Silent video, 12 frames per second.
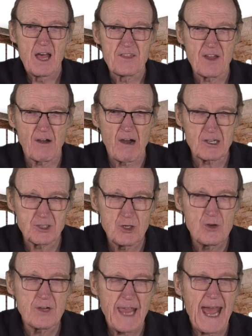there are
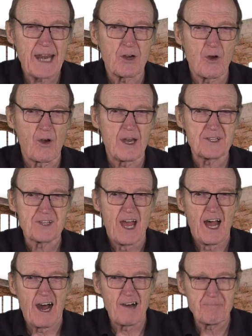two categories
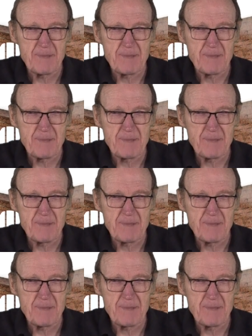of